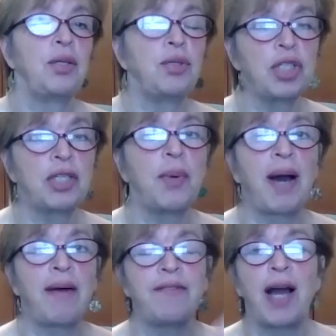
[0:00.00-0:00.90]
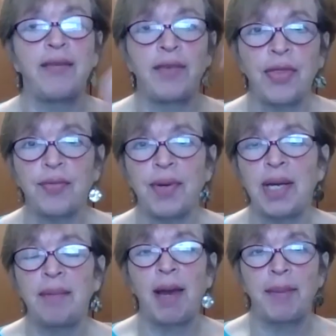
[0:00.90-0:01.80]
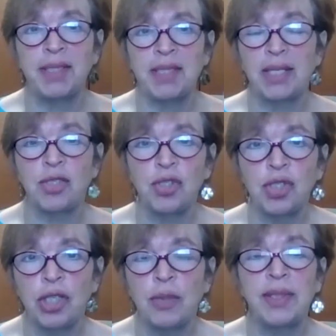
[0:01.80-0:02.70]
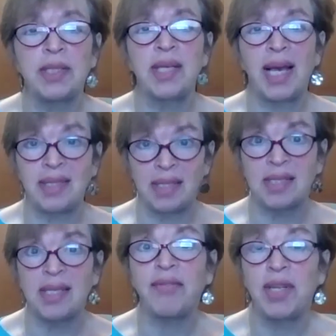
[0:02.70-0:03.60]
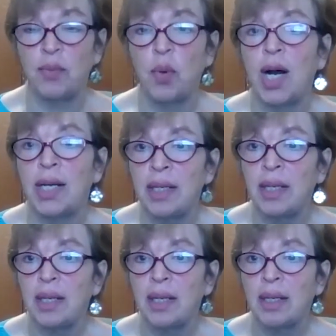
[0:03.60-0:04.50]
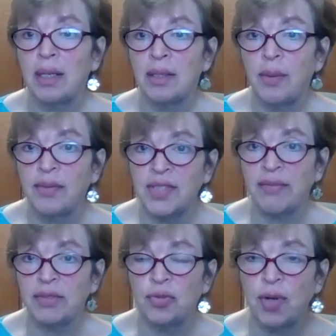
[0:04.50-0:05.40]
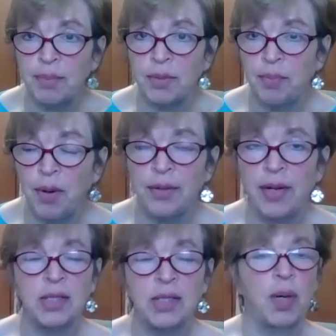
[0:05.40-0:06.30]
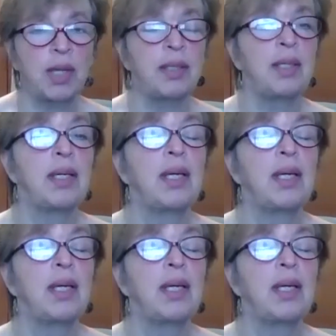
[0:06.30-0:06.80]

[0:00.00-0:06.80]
Usually you have five and three, maybe six and two. In this case, it's seven and one. You have seven trump and your partner has one.